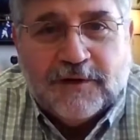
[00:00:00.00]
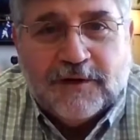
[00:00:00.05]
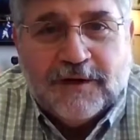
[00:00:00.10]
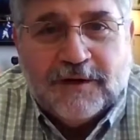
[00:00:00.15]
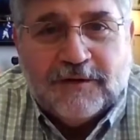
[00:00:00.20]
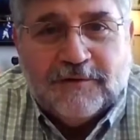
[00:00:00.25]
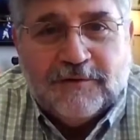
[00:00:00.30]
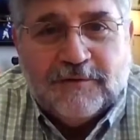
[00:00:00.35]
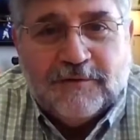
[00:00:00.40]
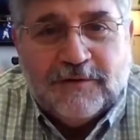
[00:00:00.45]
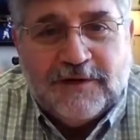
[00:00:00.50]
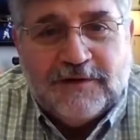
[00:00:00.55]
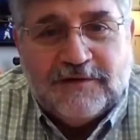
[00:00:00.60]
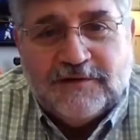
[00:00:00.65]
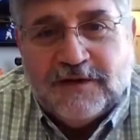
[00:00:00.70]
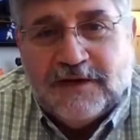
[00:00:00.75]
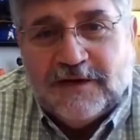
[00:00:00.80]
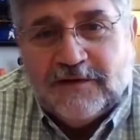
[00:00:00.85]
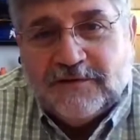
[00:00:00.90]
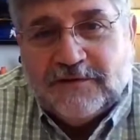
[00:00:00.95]
connector. He
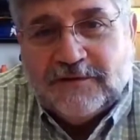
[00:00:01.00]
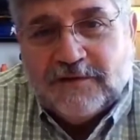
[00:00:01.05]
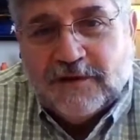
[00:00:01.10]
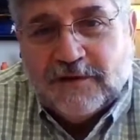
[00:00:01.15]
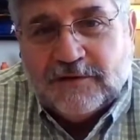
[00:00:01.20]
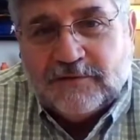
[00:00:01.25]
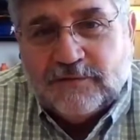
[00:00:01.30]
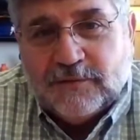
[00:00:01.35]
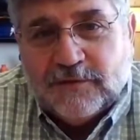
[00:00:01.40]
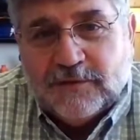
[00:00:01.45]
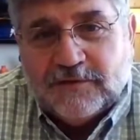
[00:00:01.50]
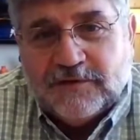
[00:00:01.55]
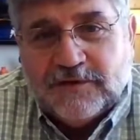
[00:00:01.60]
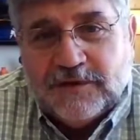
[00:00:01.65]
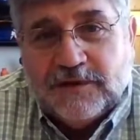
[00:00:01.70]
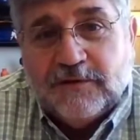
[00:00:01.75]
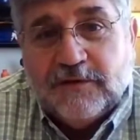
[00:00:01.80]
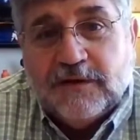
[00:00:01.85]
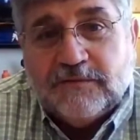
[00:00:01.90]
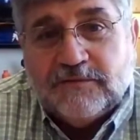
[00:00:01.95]
stays in touch with us.
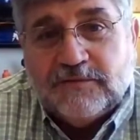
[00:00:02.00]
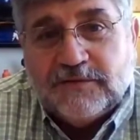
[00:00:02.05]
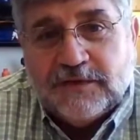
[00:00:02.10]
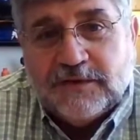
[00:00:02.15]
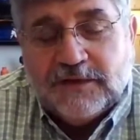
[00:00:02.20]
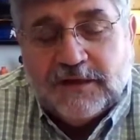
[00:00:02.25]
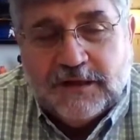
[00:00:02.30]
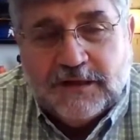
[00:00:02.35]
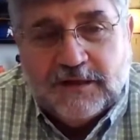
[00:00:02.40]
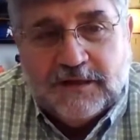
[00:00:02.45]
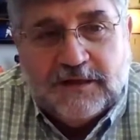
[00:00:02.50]
He loves it.